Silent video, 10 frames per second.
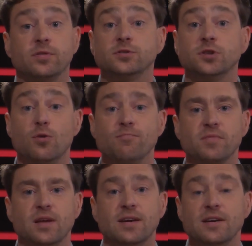
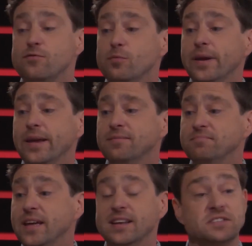So for me,
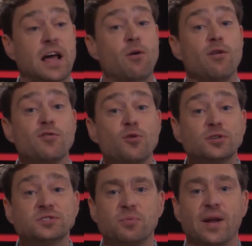that is now, of
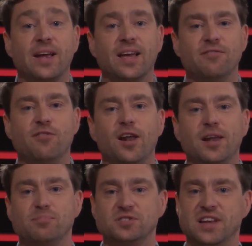course, when I can
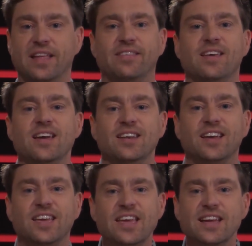finally present the
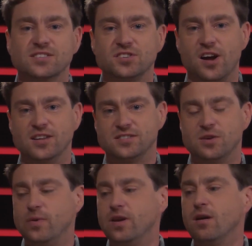key insights
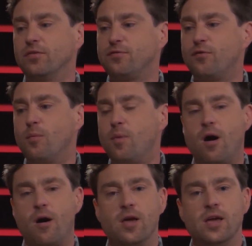that we got from
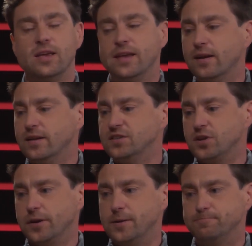our yearly
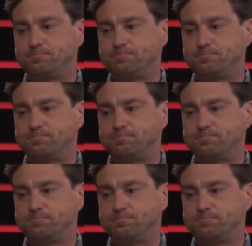study.